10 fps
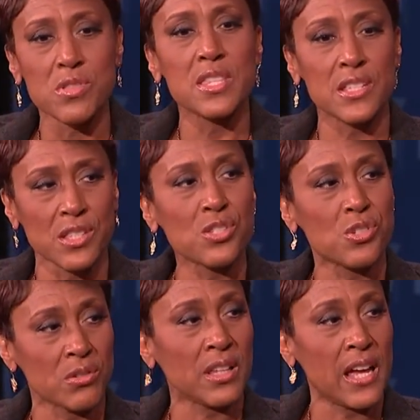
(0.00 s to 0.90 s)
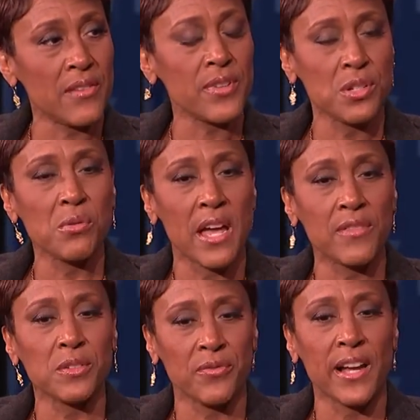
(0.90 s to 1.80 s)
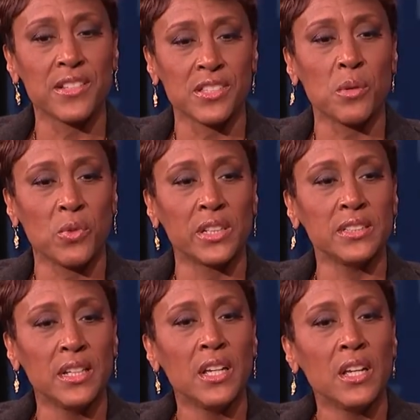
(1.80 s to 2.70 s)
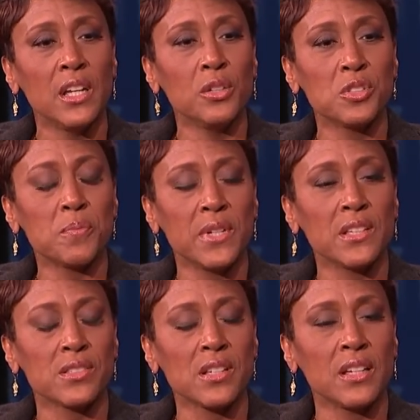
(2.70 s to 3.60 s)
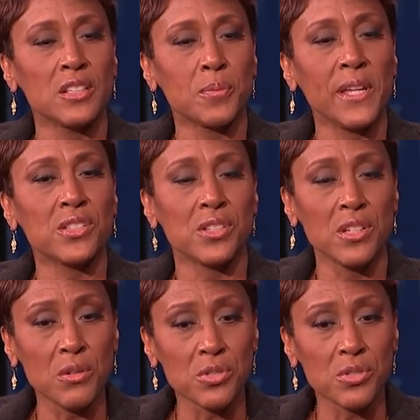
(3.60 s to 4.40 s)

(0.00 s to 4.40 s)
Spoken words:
this is your life, and you have to find someone who speaks to you.